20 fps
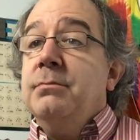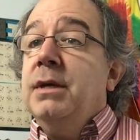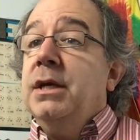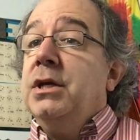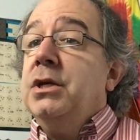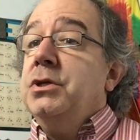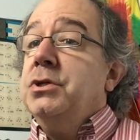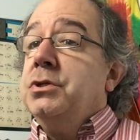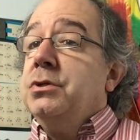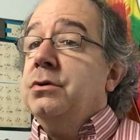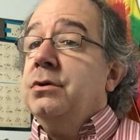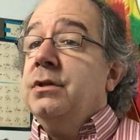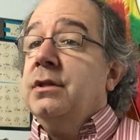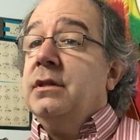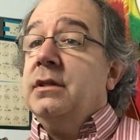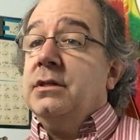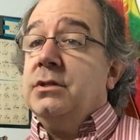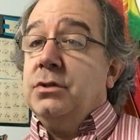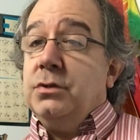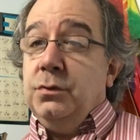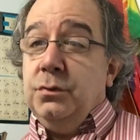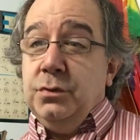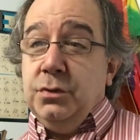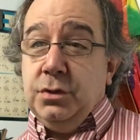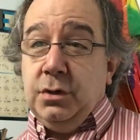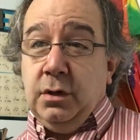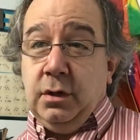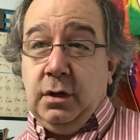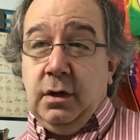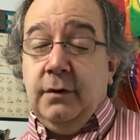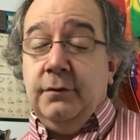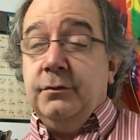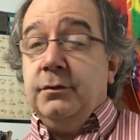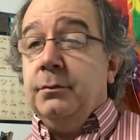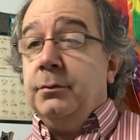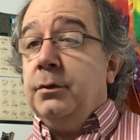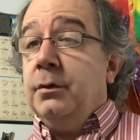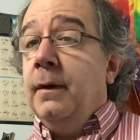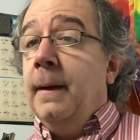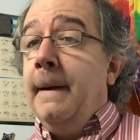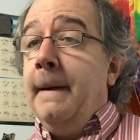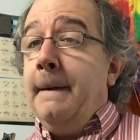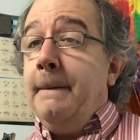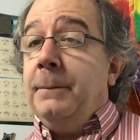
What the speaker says: making sure that the students are comfortable